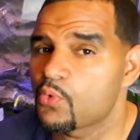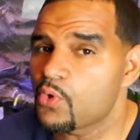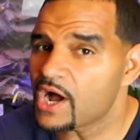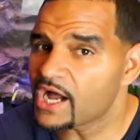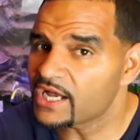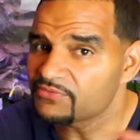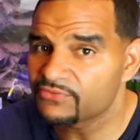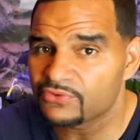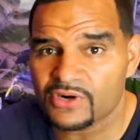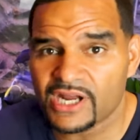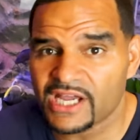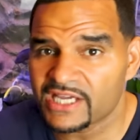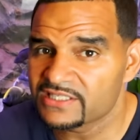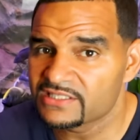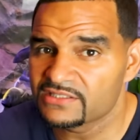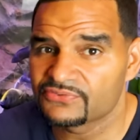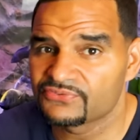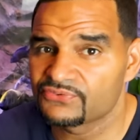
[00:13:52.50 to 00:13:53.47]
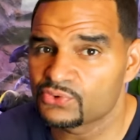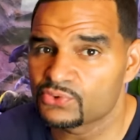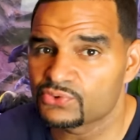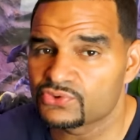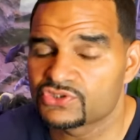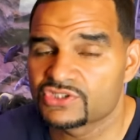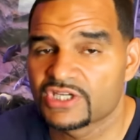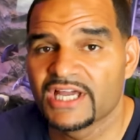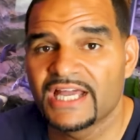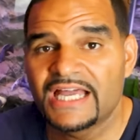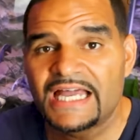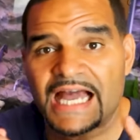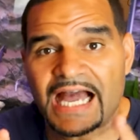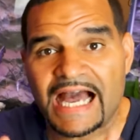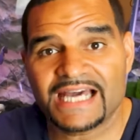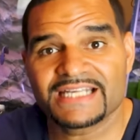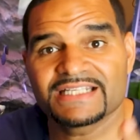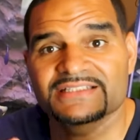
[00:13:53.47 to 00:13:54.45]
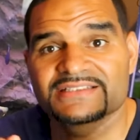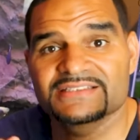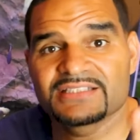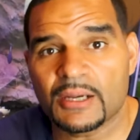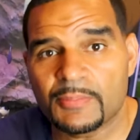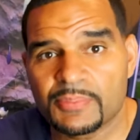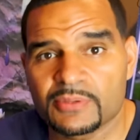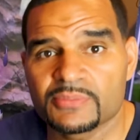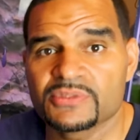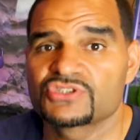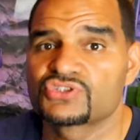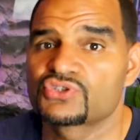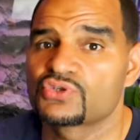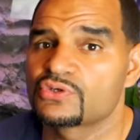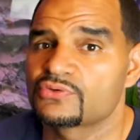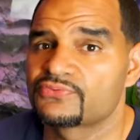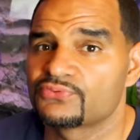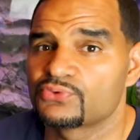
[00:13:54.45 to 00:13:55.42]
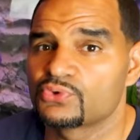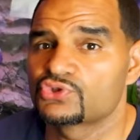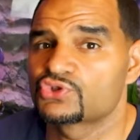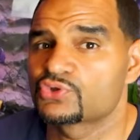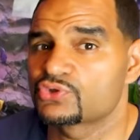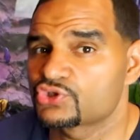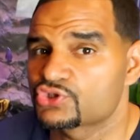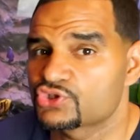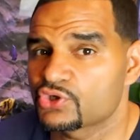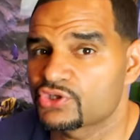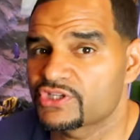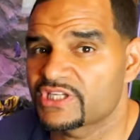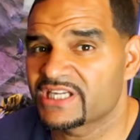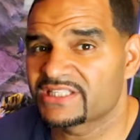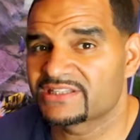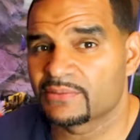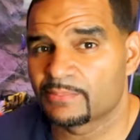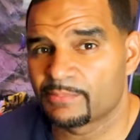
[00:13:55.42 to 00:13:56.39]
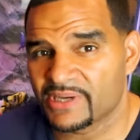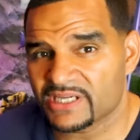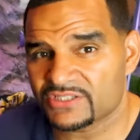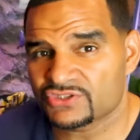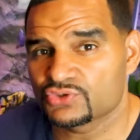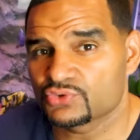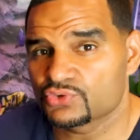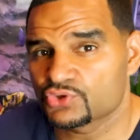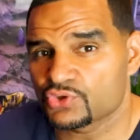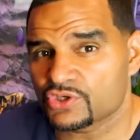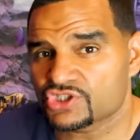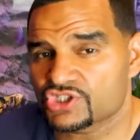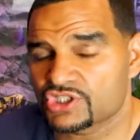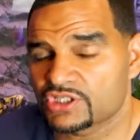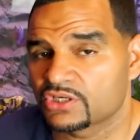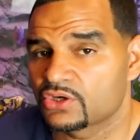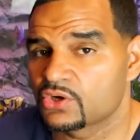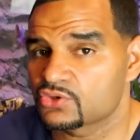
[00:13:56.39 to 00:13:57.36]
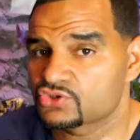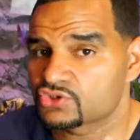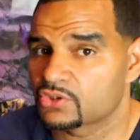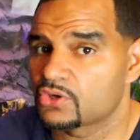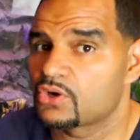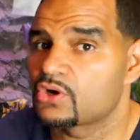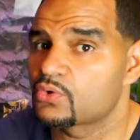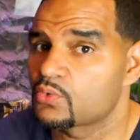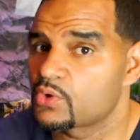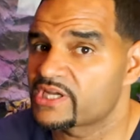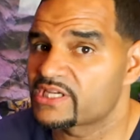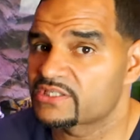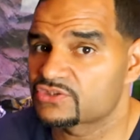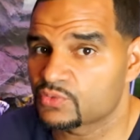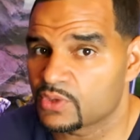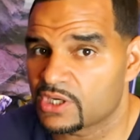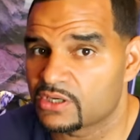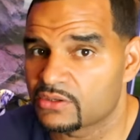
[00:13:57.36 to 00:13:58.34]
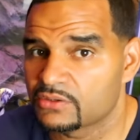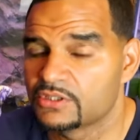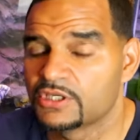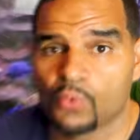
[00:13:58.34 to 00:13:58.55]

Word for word: a wide variety of foods adding supplements to your food to ensure they get the best nutrition goes a long way as well.